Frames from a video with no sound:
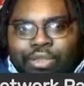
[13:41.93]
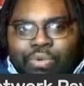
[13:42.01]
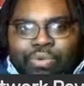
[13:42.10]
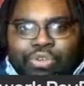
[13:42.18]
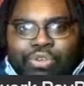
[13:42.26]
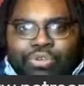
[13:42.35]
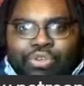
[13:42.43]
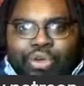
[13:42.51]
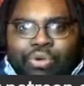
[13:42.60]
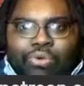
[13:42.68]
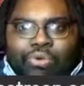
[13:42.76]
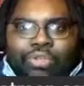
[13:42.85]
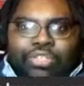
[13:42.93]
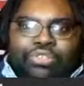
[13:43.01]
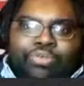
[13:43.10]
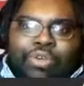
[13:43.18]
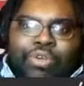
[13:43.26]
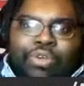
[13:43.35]
When you go
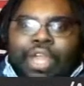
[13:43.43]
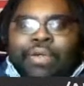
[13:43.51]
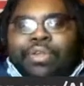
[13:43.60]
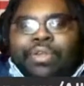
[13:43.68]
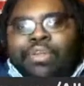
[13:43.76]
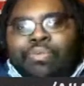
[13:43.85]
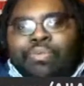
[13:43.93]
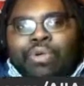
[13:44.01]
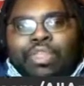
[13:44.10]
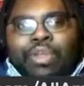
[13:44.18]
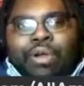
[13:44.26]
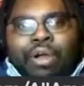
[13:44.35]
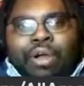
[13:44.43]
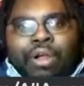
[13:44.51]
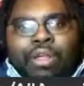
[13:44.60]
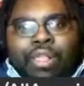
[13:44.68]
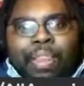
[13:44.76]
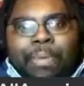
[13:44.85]
into an area where there are
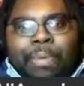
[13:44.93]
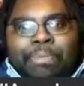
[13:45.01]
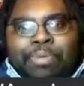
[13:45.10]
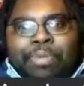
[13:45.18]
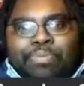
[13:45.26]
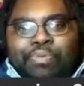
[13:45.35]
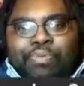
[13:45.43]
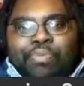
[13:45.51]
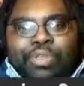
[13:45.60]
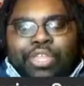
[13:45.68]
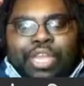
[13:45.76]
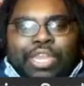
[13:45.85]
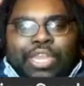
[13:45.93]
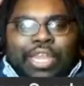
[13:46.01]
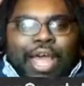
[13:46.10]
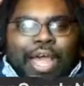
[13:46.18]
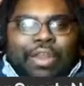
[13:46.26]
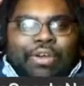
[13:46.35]
people with a
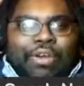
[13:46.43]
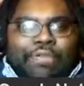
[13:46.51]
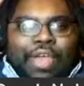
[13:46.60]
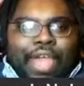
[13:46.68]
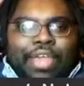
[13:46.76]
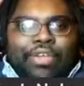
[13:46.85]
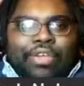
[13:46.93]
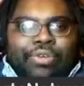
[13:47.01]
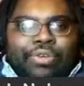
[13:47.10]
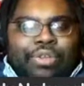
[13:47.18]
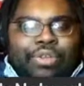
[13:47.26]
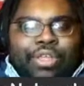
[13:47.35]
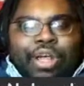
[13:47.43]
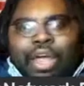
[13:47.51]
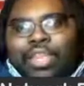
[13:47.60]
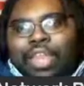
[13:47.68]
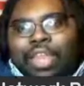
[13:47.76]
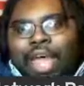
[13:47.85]
lot of anger, a
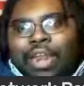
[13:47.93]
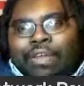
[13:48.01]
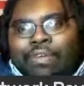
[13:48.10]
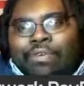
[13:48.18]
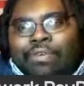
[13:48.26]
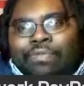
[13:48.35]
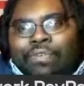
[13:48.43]
lot of